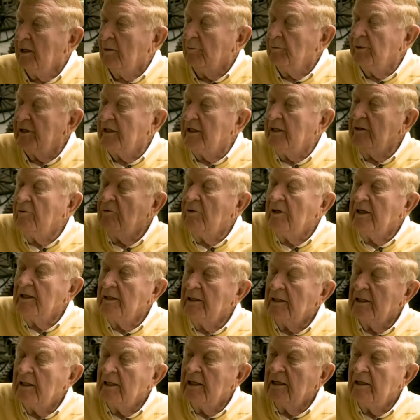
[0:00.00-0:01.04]
But
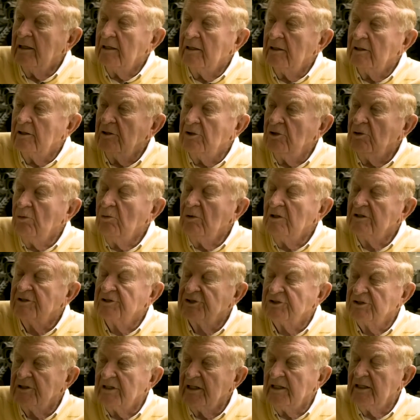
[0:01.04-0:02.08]
anyway, it, you will
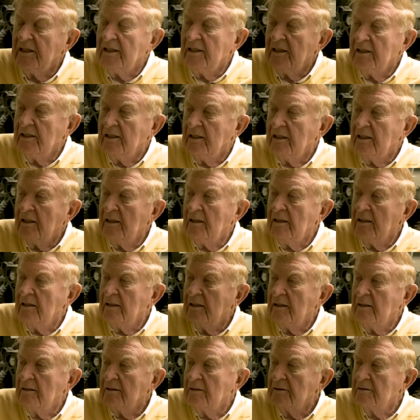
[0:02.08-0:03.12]
see
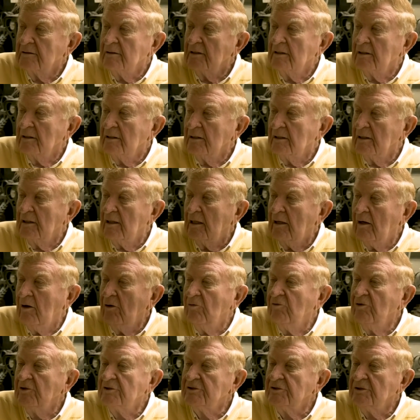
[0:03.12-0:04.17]
uh,
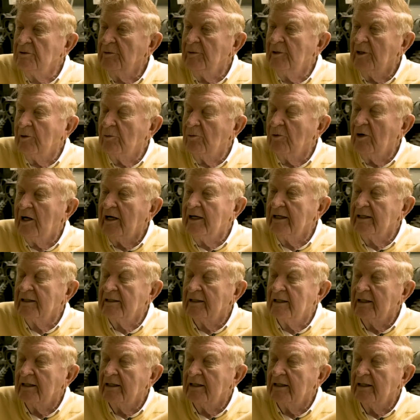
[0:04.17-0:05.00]
over to my right